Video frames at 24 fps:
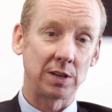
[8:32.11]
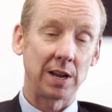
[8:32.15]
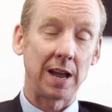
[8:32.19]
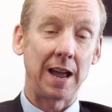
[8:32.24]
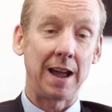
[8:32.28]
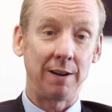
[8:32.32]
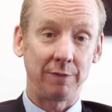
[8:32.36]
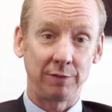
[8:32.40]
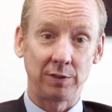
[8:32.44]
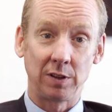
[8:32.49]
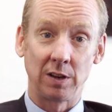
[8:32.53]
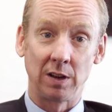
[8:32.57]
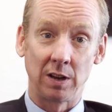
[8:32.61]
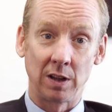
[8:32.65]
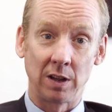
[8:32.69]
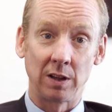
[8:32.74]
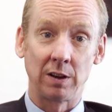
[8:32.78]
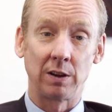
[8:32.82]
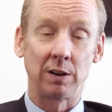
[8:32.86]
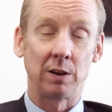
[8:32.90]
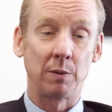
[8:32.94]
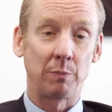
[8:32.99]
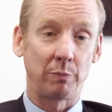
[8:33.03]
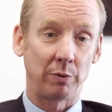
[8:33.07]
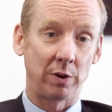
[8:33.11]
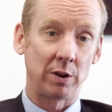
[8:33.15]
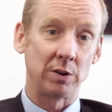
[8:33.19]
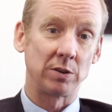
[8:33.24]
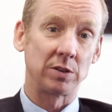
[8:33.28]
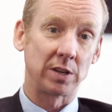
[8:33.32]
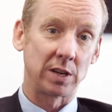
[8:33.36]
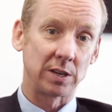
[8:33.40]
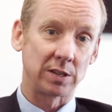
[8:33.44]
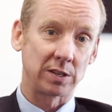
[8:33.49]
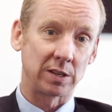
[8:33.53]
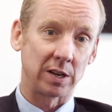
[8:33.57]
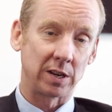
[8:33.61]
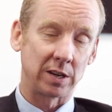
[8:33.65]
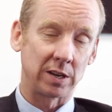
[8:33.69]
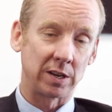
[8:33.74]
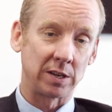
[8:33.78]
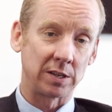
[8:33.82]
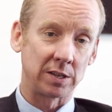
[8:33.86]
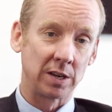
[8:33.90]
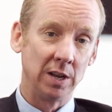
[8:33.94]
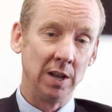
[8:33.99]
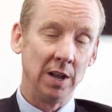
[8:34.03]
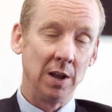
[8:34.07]
have to learn and approach their
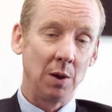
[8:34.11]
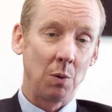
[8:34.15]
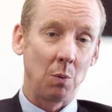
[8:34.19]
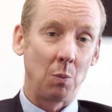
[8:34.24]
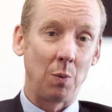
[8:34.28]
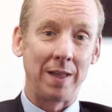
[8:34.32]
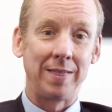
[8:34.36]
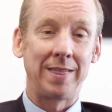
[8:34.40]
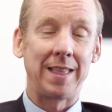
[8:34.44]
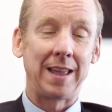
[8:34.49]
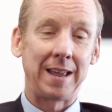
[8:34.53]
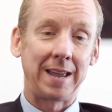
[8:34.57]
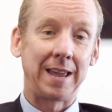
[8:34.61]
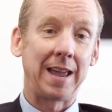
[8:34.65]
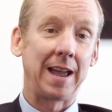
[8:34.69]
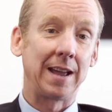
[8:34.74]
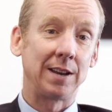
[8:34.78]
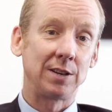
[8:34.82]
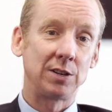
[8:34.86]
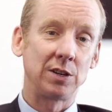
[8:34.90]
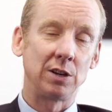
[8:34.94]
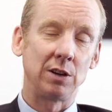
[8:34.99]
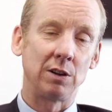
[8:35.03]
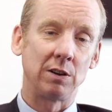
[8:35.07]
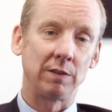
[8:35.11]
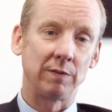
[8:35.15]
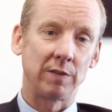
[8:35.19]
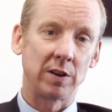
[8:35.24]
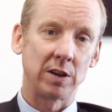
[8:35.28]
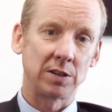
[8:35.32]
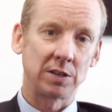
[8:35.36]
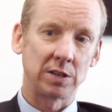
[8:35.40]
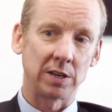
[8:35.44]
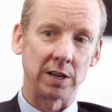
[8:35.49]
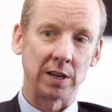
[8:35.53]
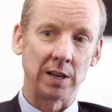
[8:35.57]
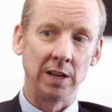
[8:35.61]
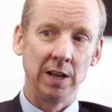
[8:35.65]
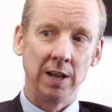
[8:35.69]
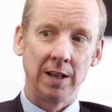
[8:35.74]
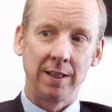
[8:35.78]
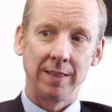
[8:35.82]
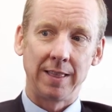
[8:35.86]
studies when they get to university.